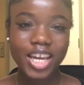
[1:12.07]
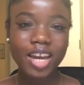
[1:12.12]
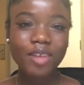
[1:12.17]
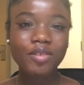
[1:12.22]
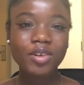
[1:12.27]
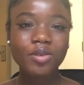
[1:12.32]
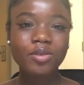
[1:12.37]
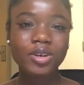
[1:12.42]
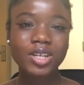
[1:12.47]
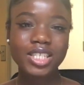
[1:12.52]

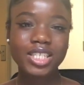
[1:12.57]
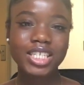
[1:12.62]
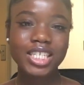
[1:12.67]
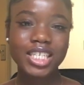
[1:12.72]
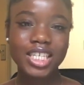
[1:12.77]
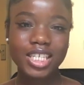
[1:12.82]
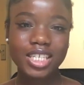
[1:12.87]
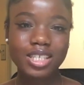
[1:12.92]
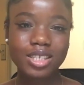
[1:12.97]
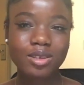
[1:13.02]
Everyone
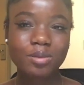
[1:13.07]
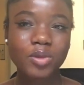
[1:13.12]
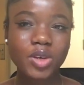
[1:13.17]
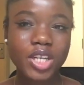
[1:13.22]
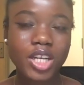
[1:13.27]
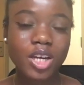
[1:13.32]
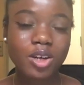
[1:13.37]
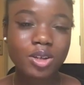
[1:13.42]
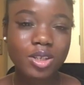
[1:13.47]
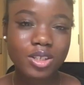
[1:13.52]
needs to
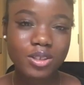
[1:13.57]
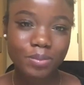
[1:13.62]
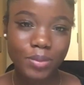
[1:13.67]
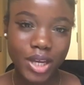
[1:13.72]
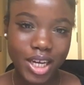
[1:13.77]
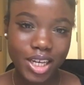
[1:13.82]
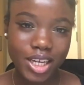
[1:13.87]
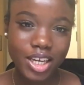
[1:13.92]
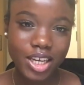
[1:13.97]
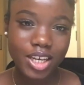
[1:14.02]
print out a
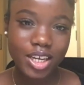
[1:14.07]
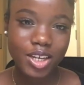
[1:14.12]
spec,